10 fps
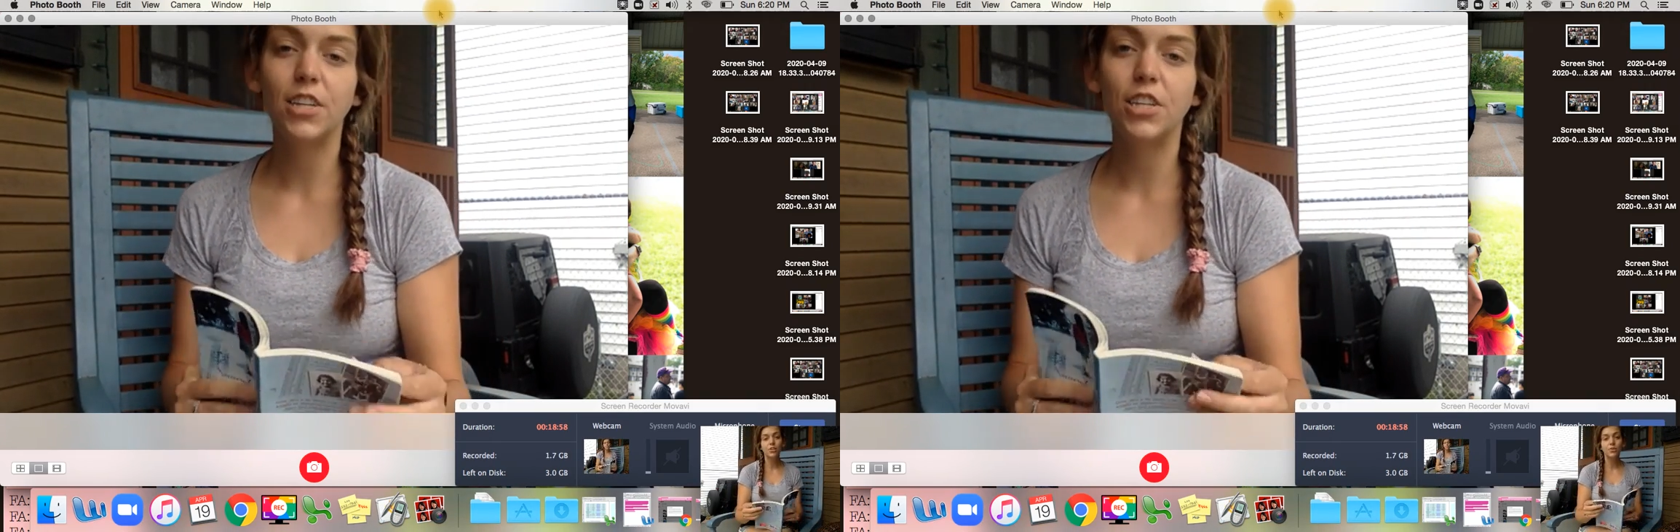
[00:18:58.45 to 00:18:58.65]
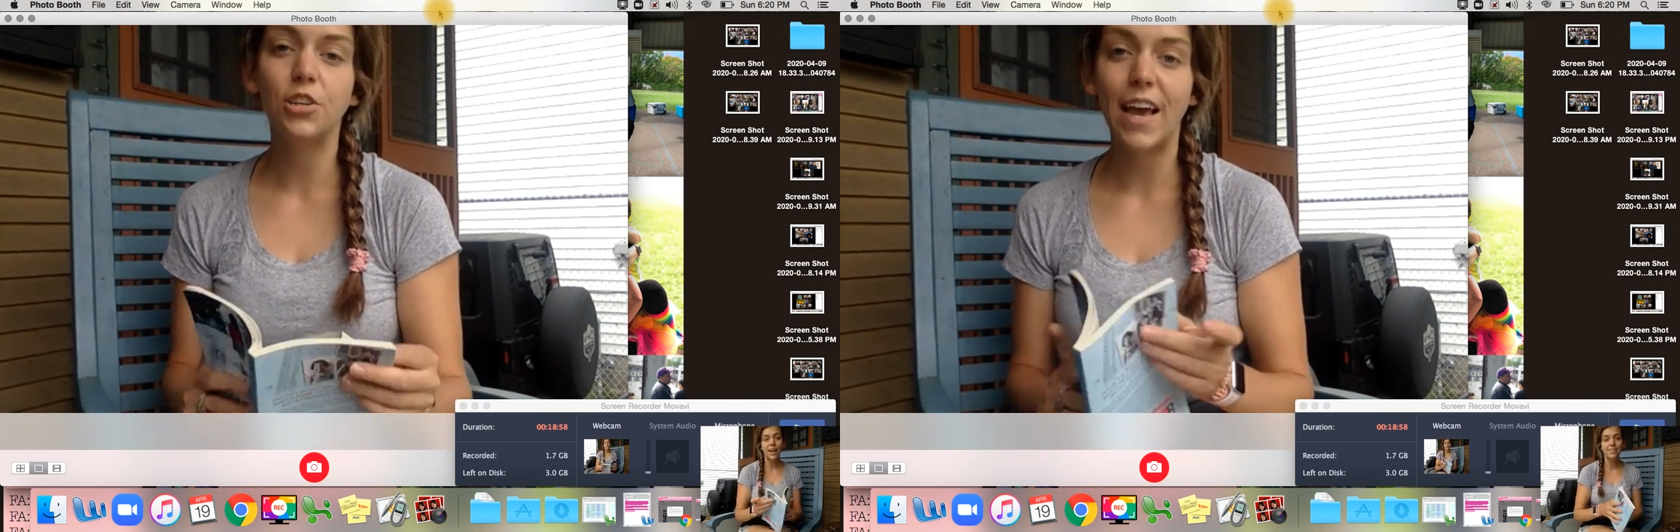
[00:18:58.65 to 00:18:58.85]

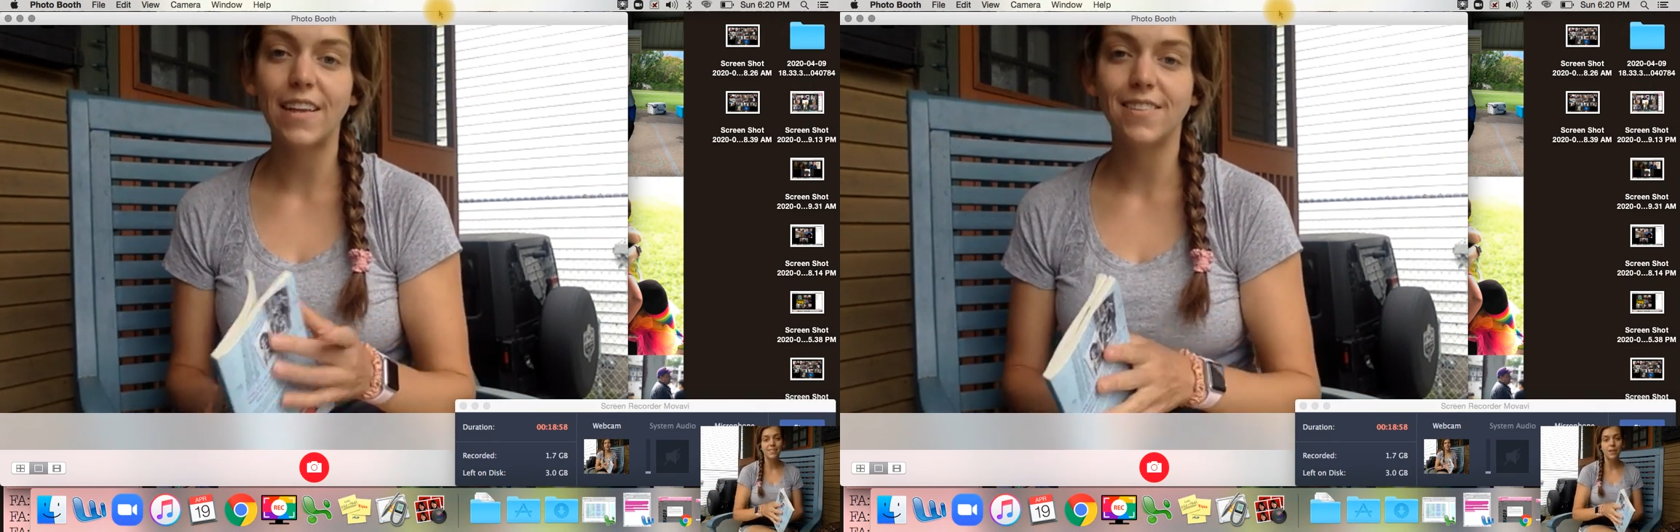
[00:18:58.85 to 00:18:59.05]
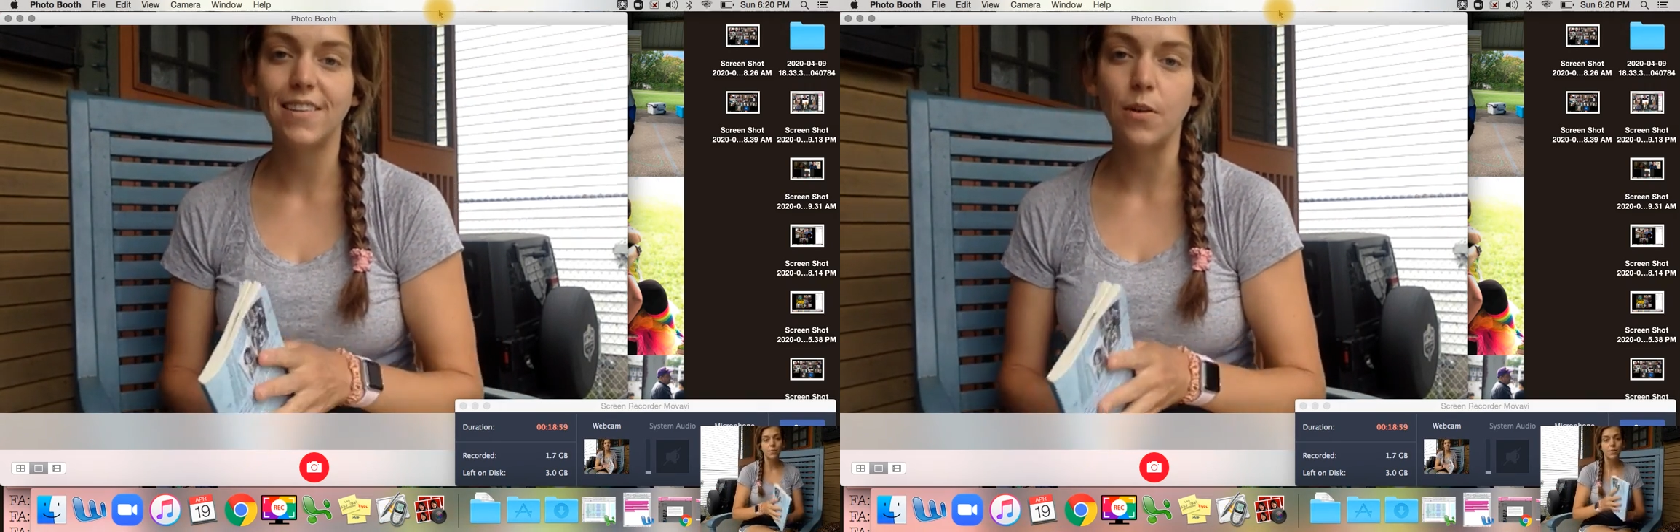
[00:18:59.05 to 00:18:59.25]
you
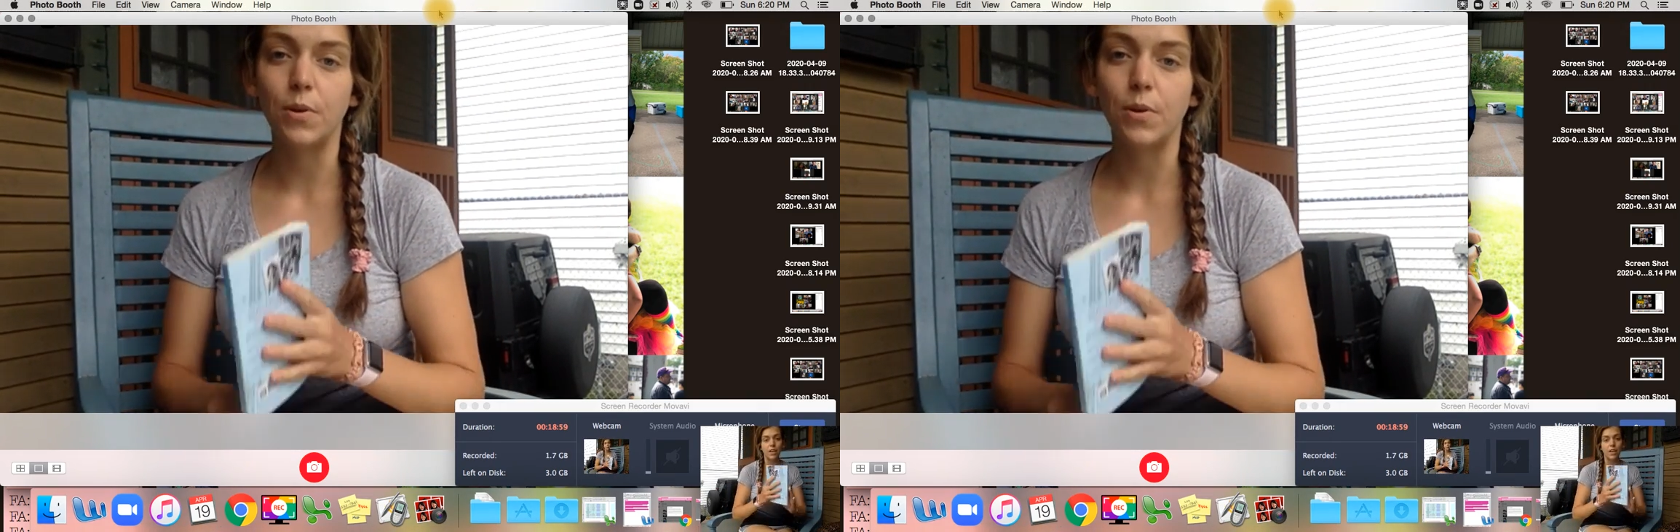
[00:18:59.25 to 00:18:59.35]
guessed it,